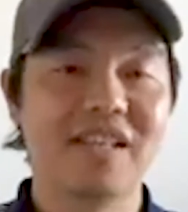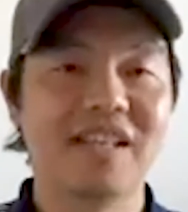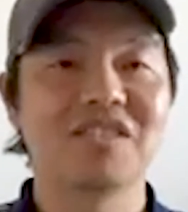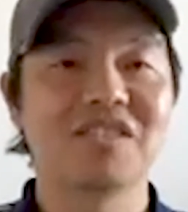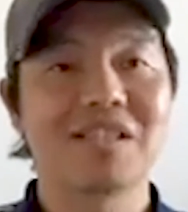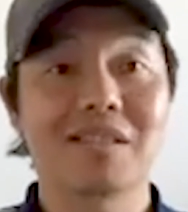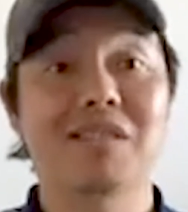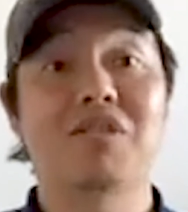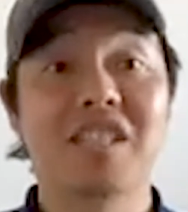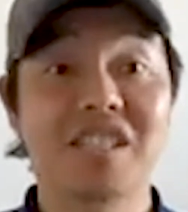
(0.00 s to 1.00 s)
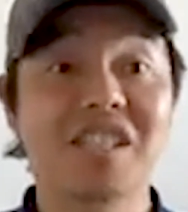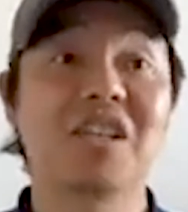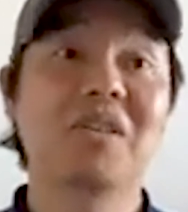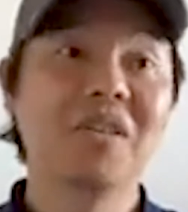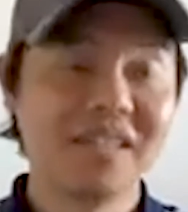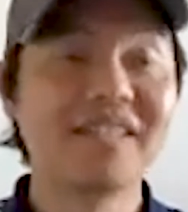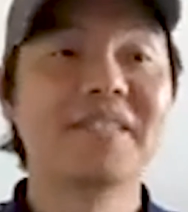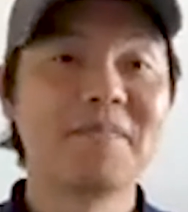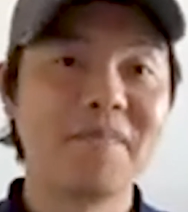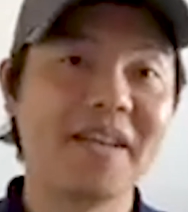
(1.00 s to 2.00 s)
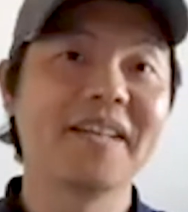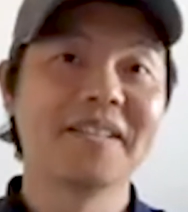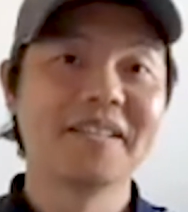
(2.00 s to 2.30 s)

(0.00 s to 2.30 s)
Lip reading: Yeah, so that's 3 years ago. Yeah.